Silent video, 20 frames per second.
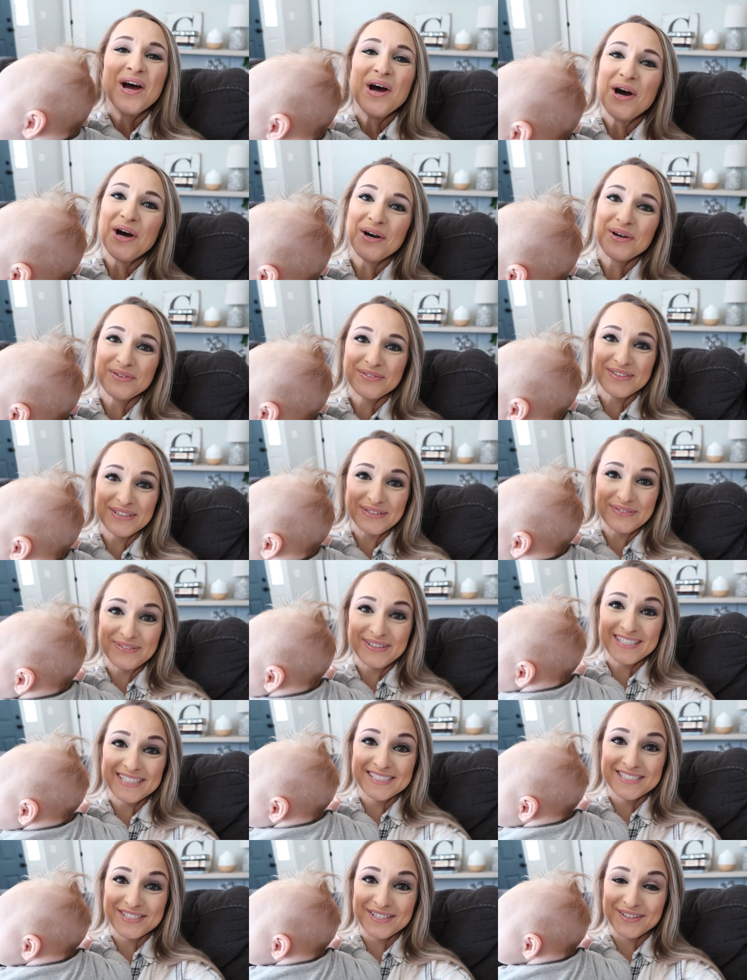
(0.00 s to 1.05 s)
hopefully we
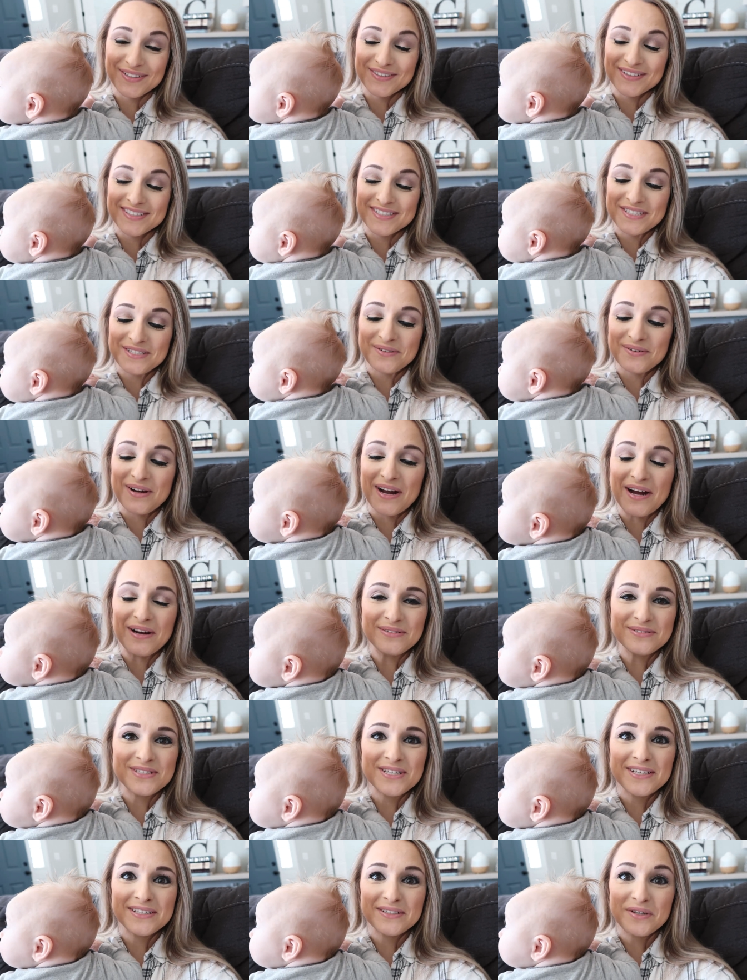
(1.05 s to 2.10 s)
can turn this
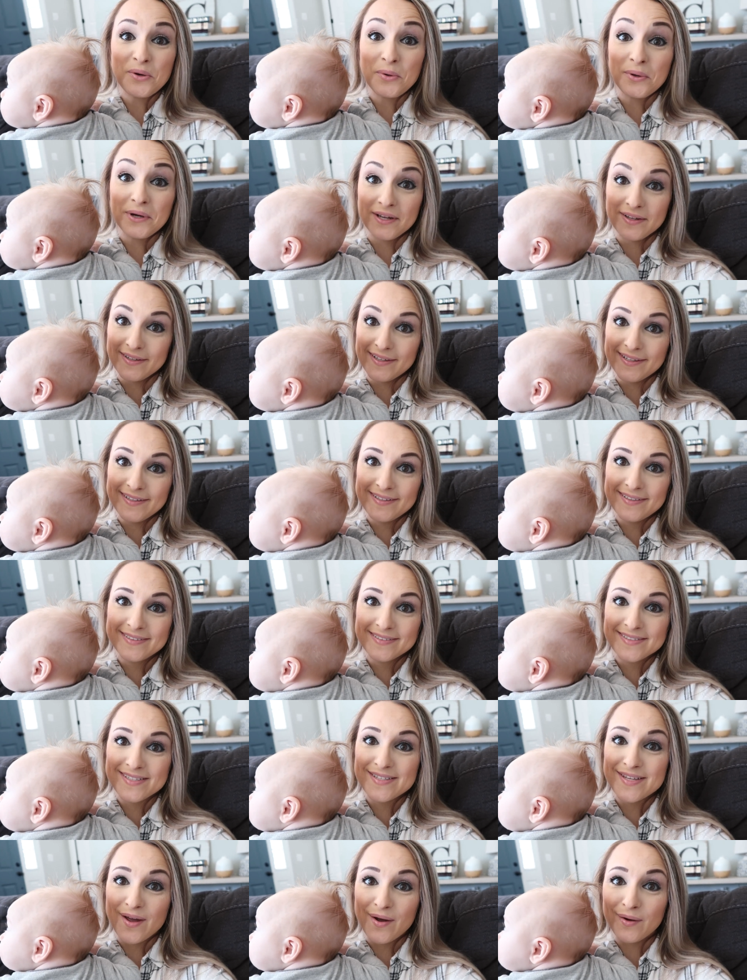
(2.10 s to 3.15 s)
around quickly.
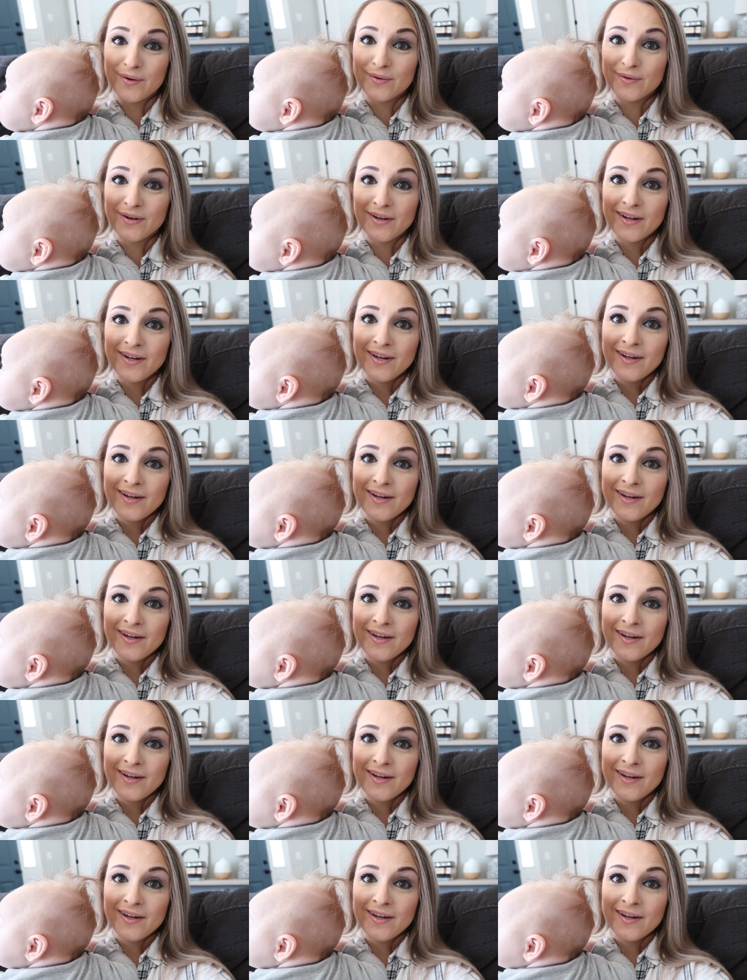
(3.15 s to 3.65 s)
So